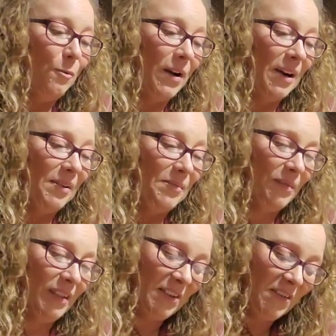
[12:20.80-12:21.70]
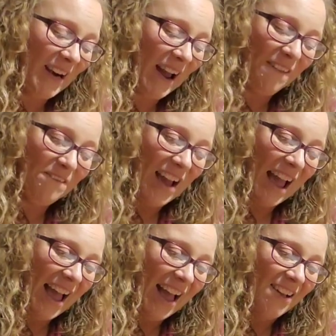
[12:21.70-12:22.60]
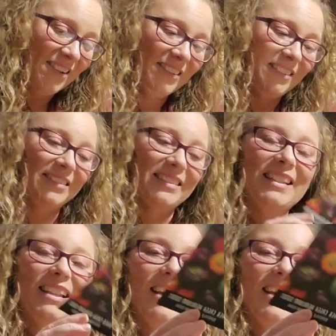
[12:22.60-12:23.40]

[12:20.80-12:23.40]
Well, look what I found.